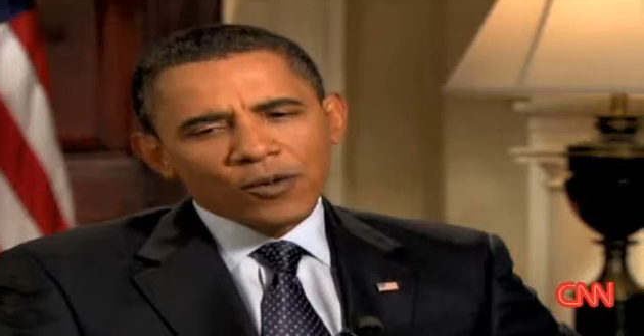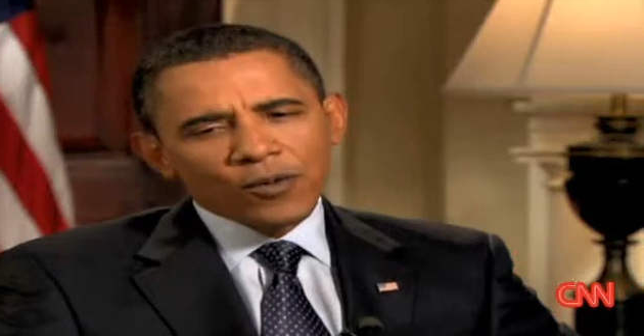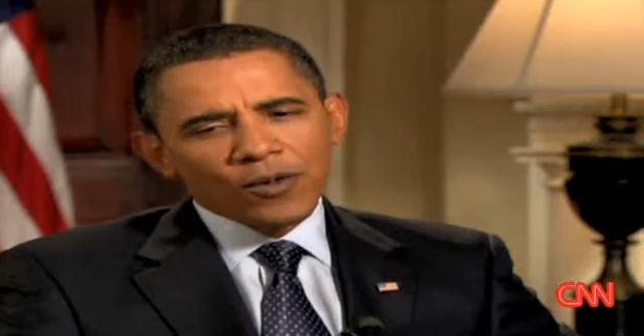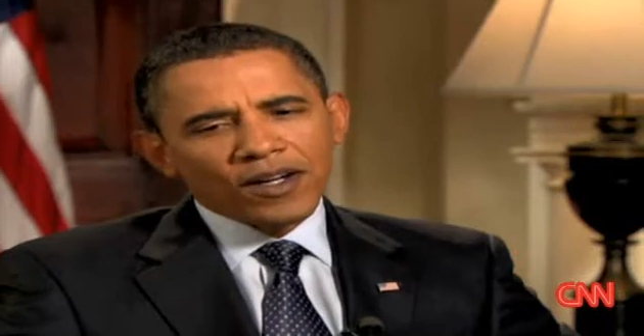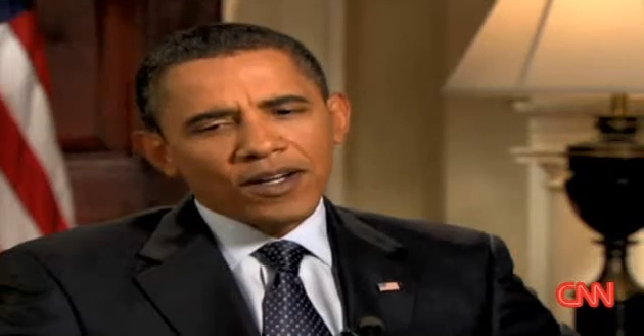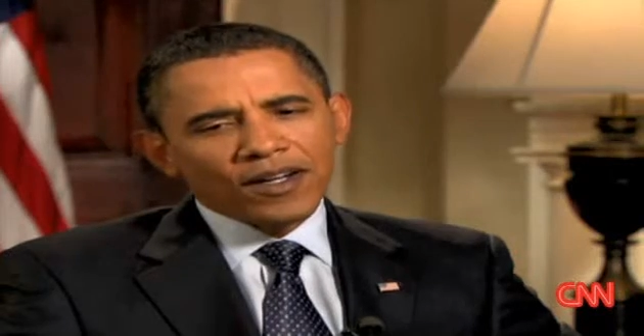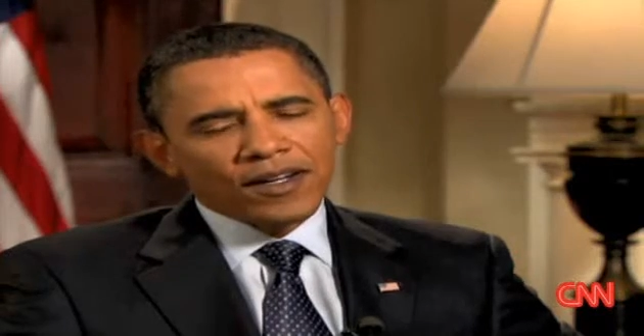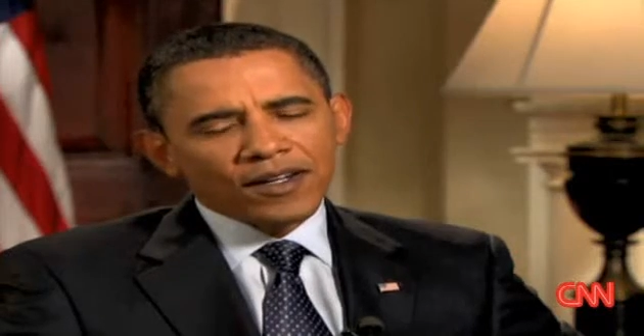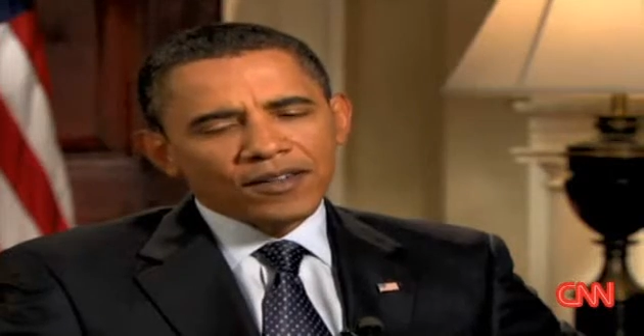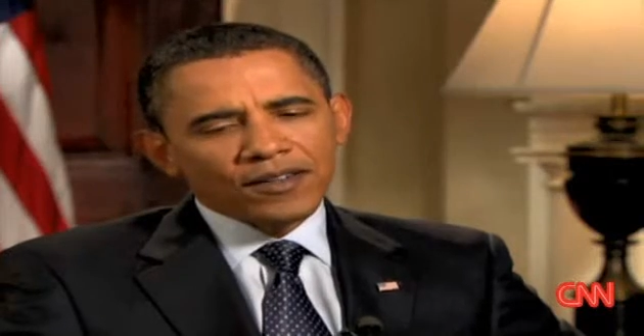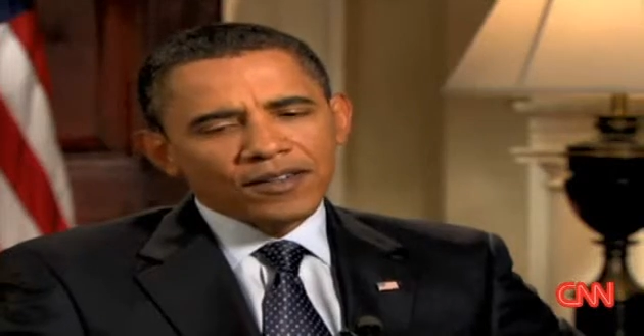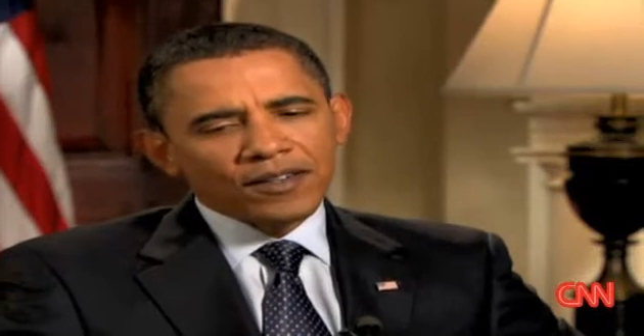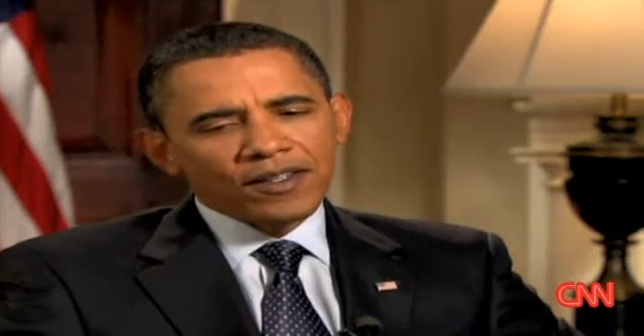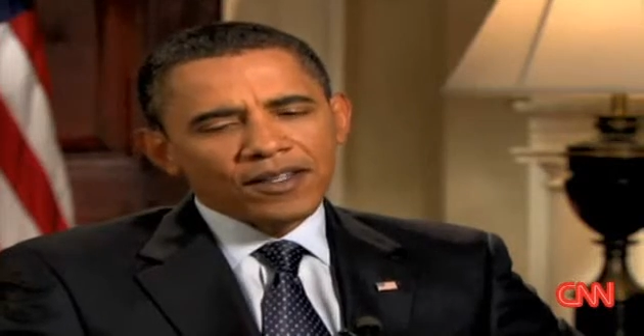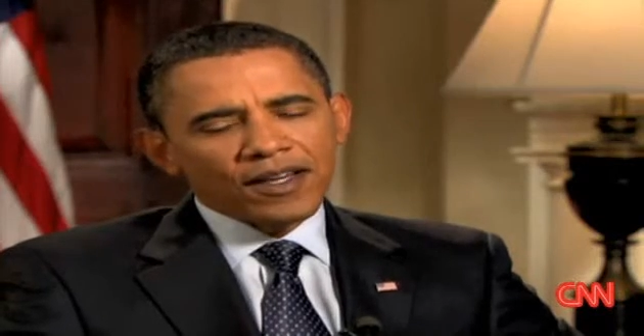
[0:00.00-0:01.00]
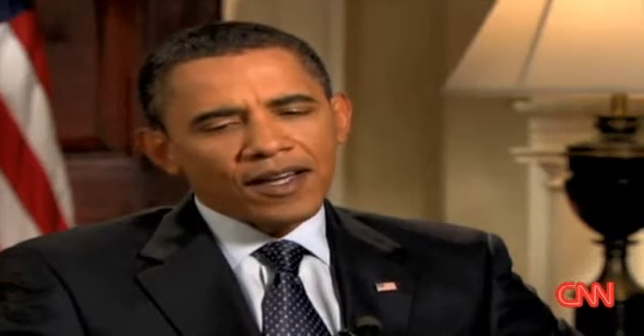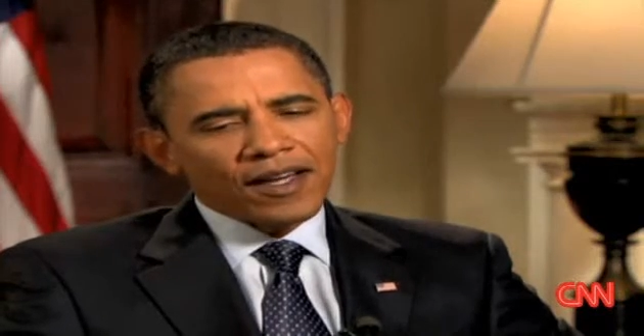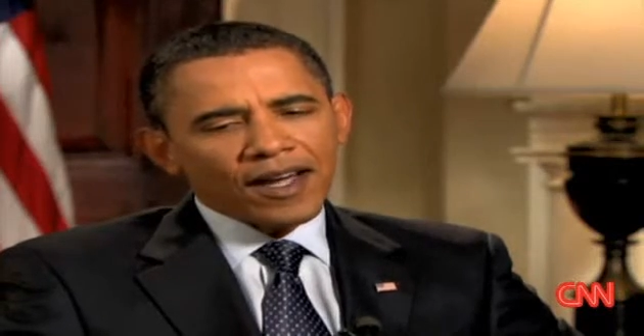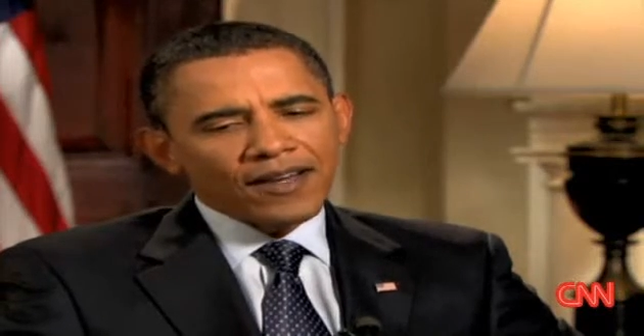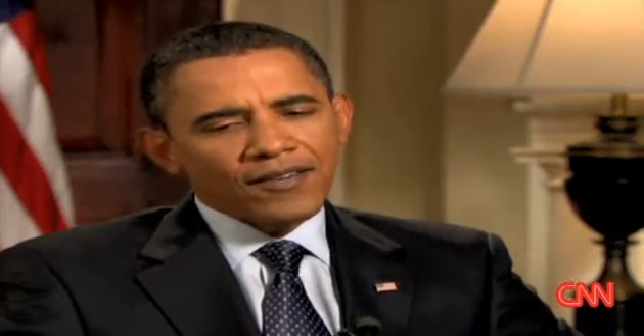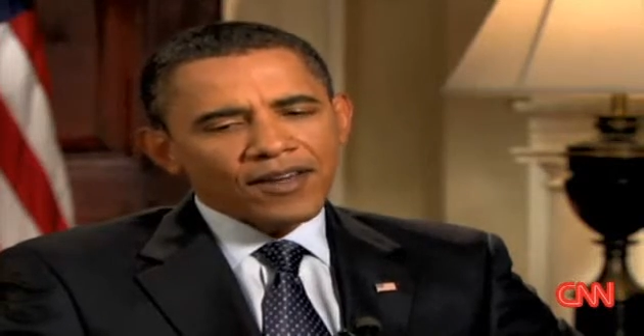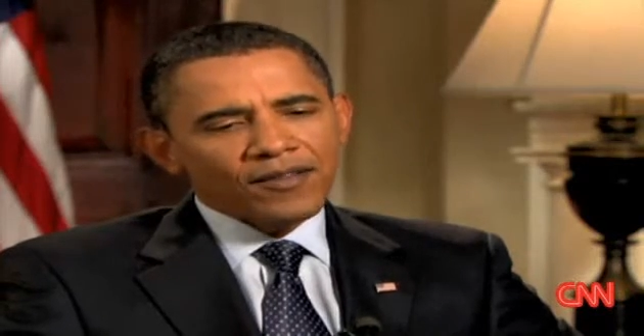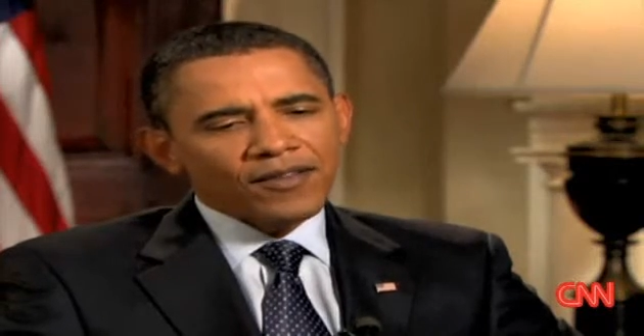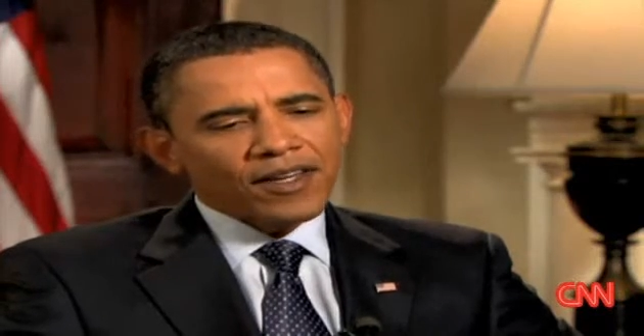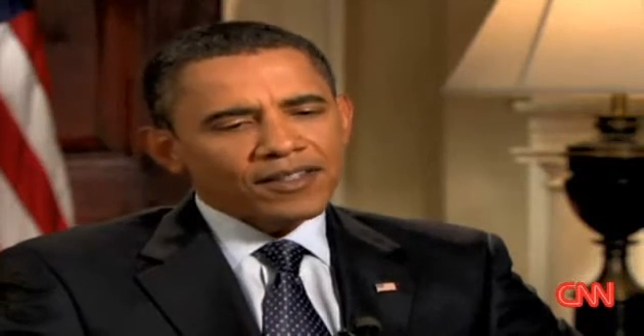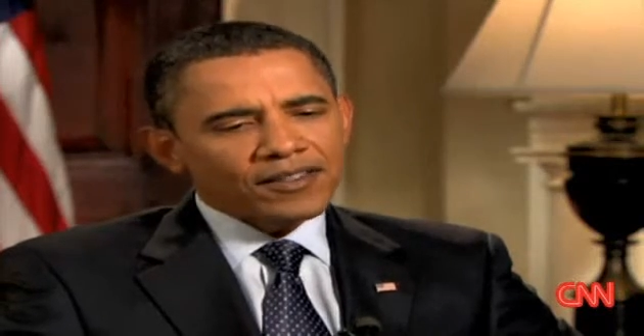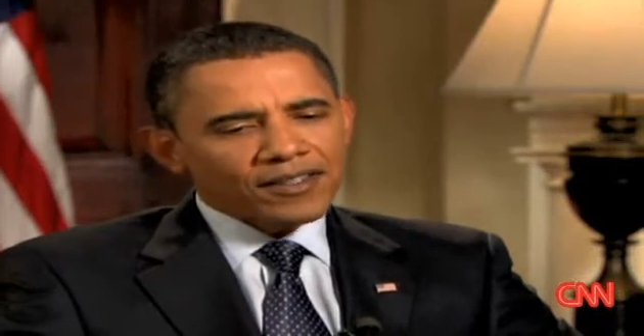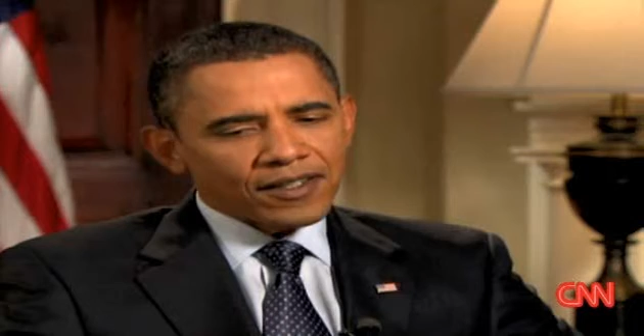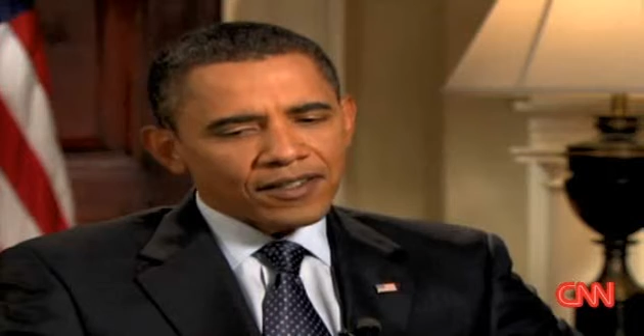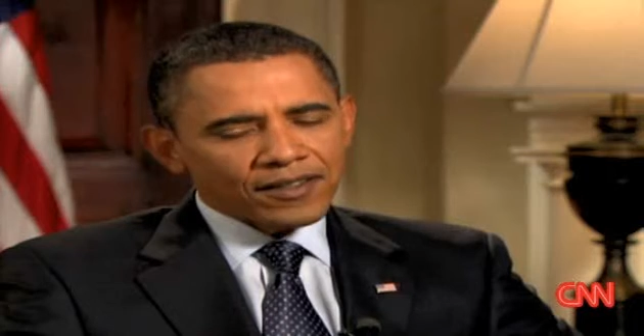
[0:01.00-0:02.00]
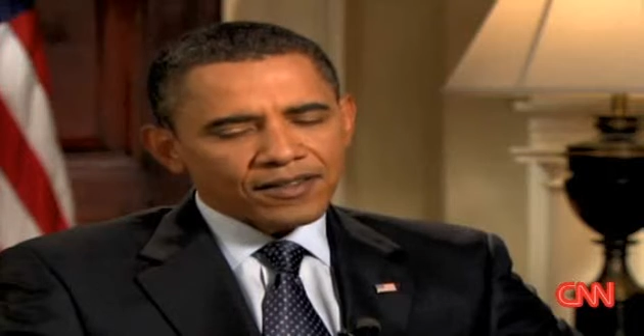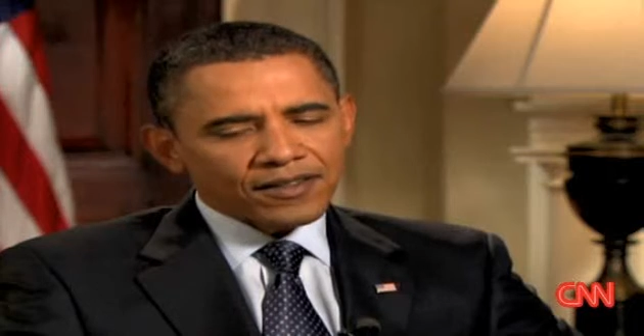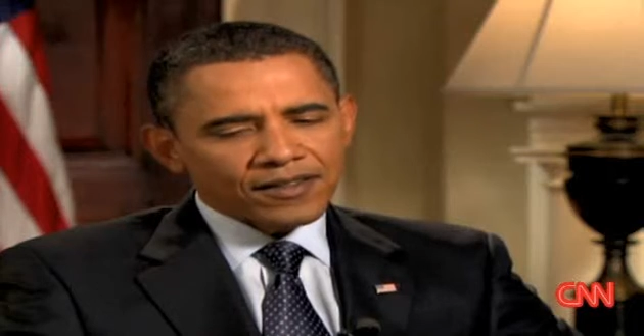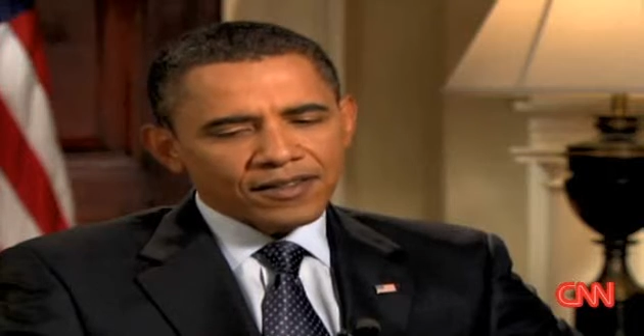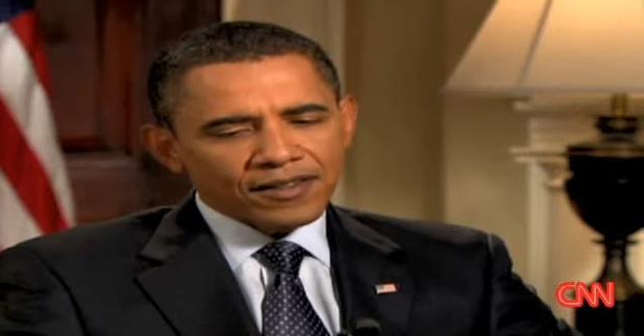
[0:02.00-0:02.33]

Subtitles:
know, I've got to tell you